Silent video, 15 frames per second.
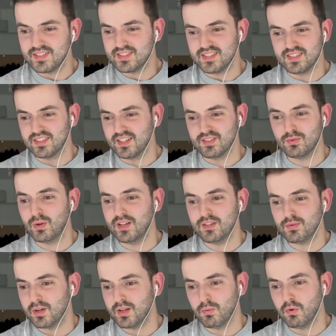since like
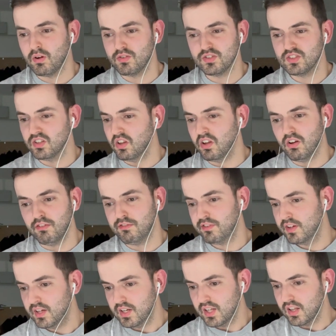2021. Just love
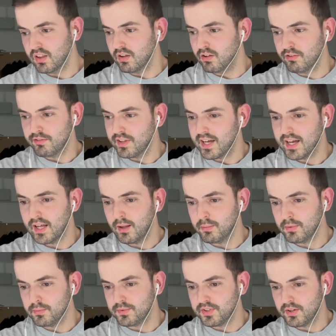that
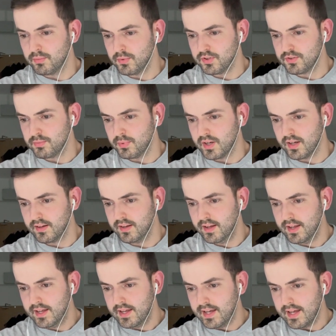album so much, man.
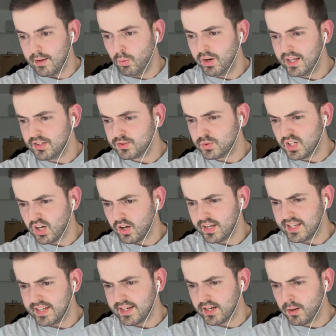What else we got
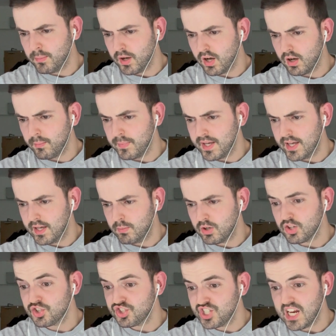here? Come on, man. We
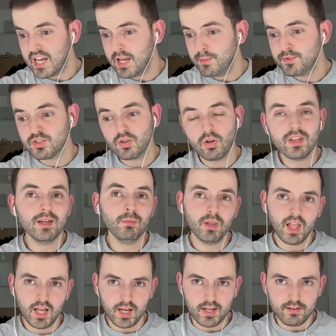got Shame. Saw them
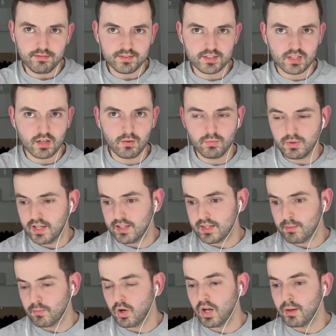live, so played
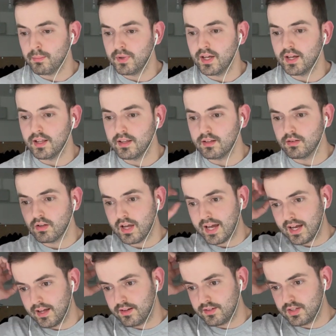them quite a bit and
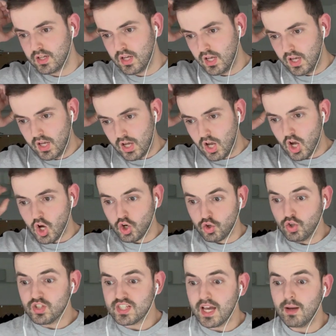had a
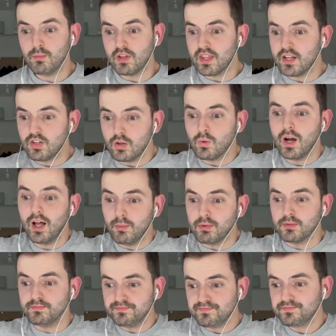good time with their new
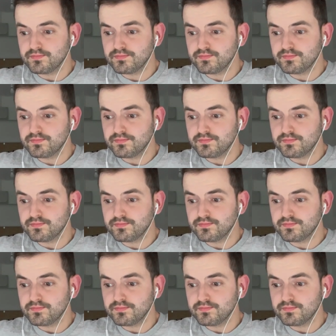album.